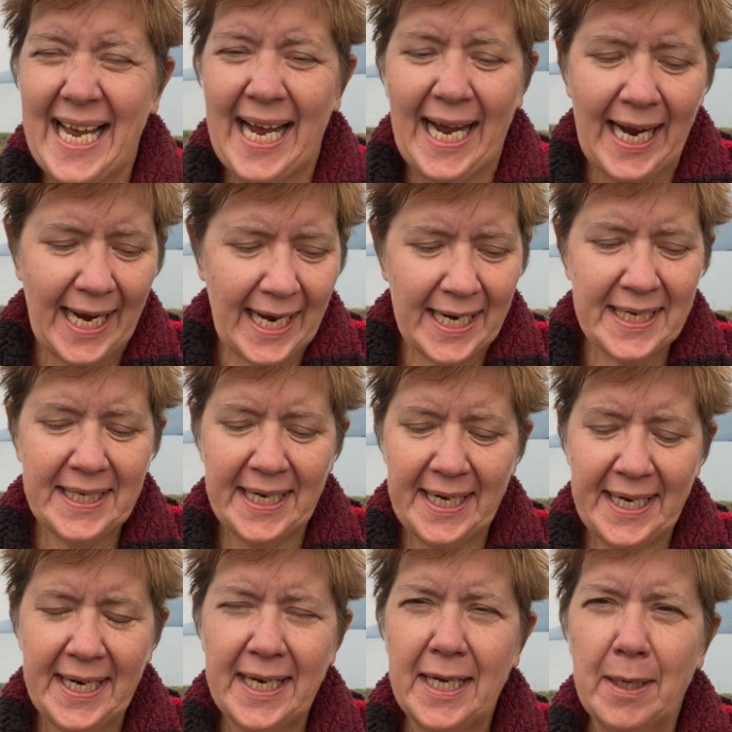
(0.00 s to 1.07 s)
I
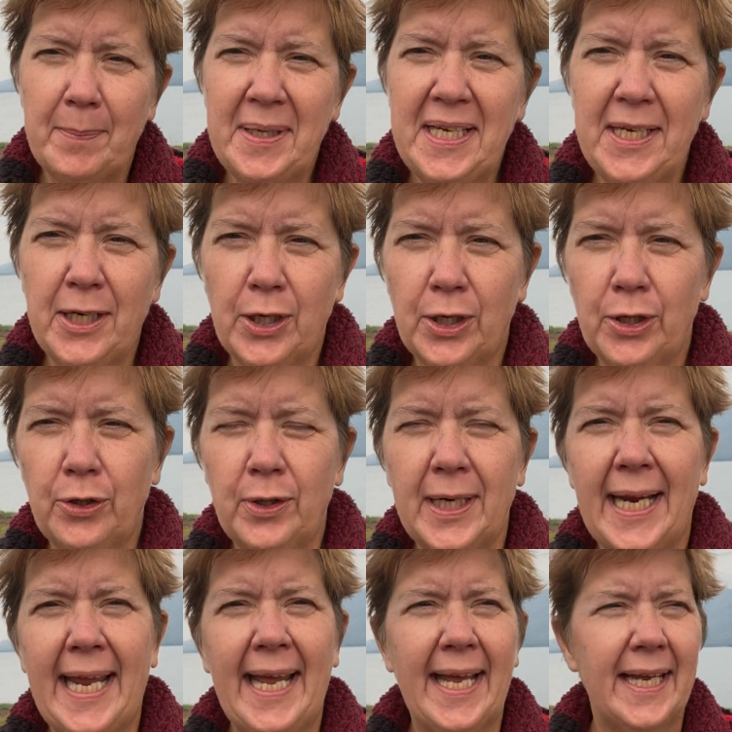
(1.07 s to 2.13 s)
am here
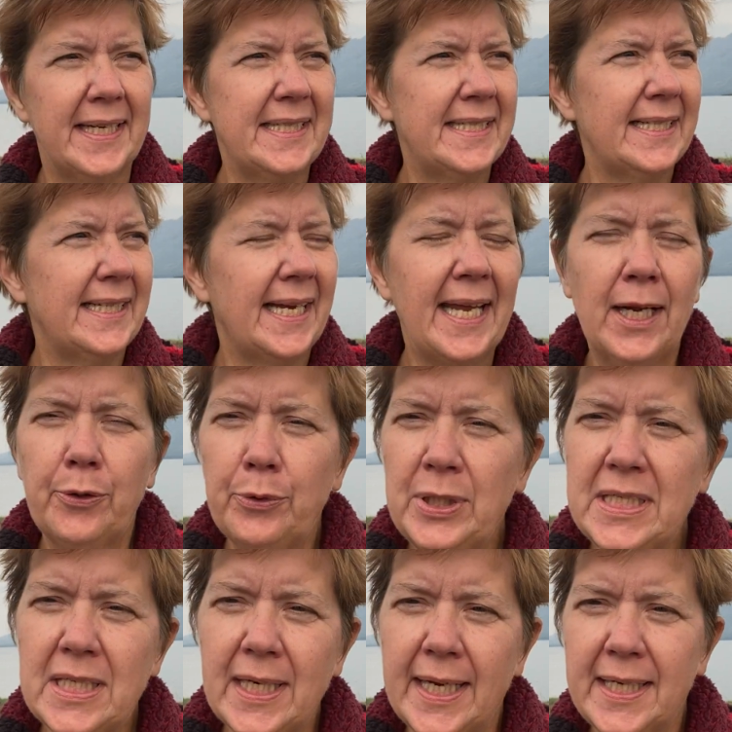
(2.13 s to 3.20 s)
at
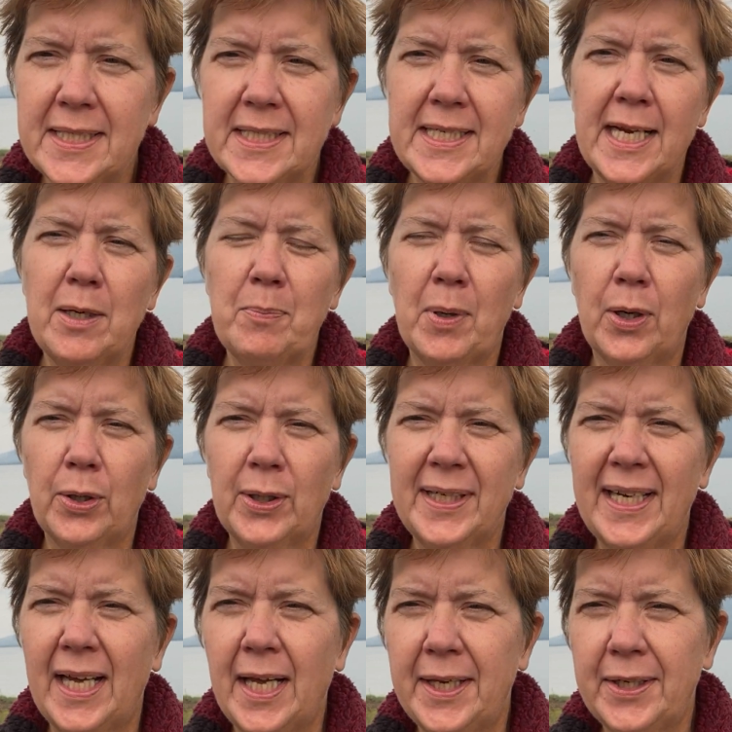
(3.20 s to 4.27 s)
Henry's Lake State Park
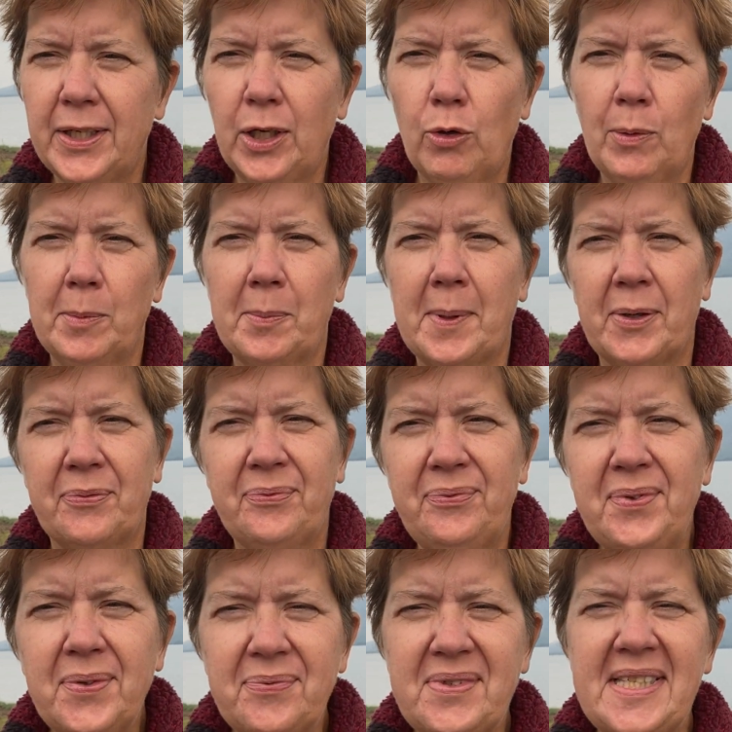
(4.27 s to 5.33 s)
in Idaho. I'm about
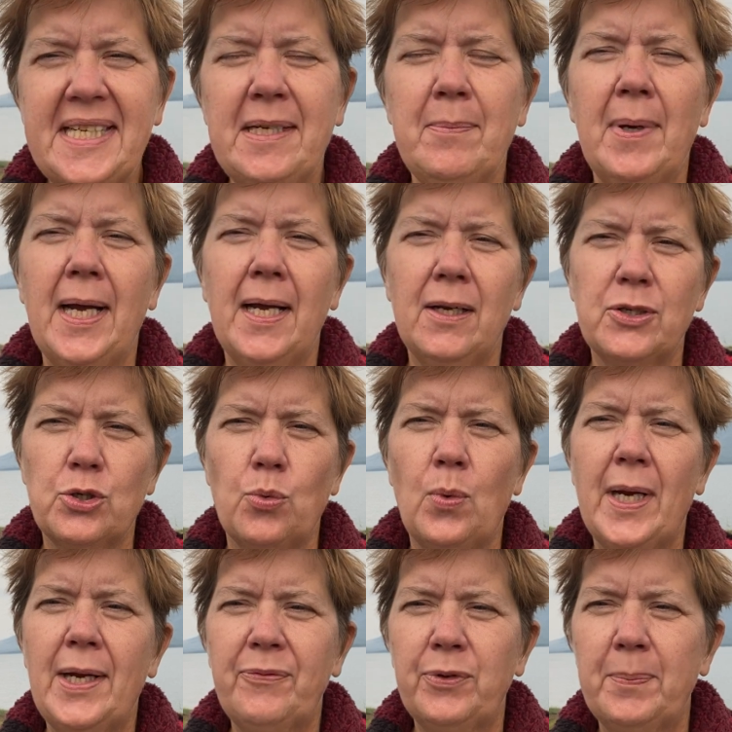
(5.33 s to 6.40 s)
15 miles
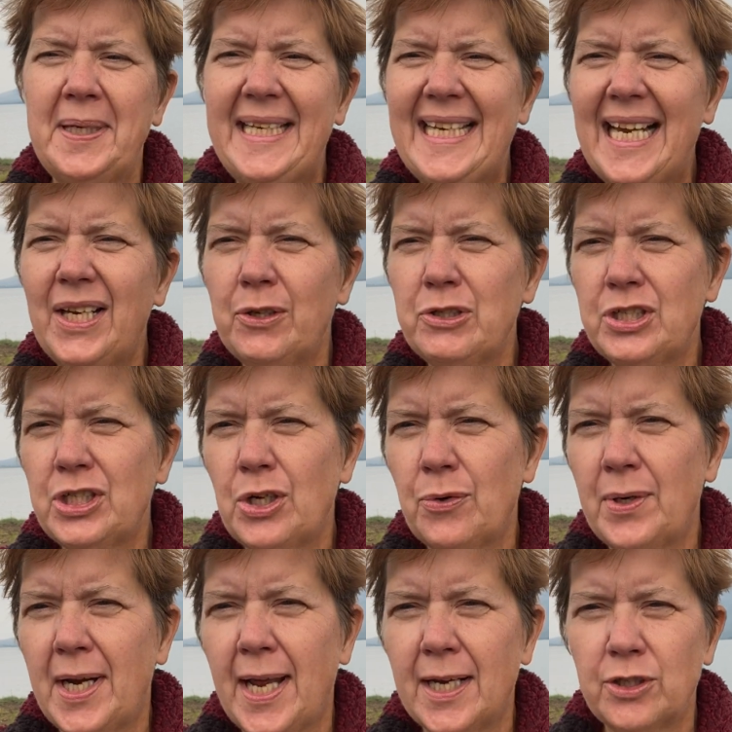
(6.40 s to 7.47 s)
away from
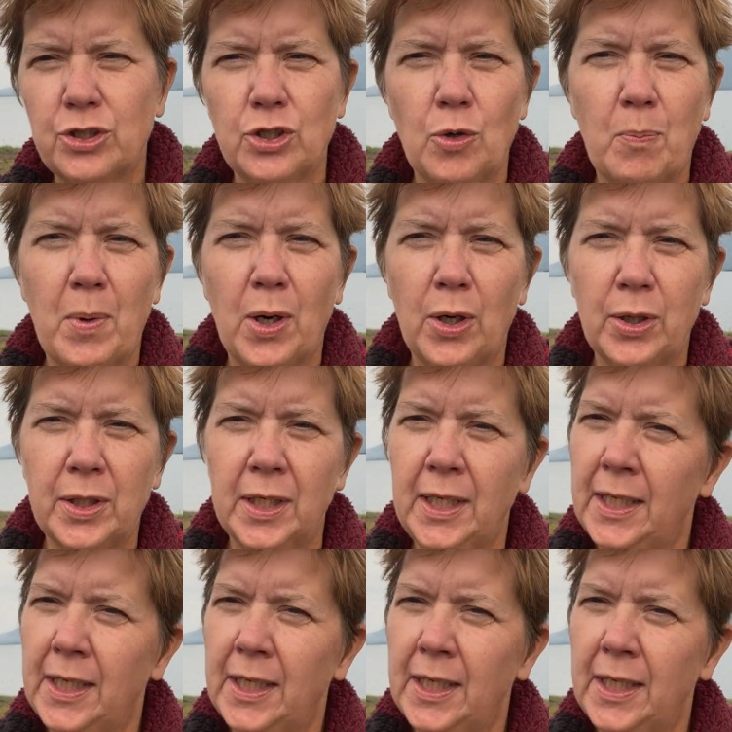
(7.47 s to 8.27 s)
Yellowstone National Park.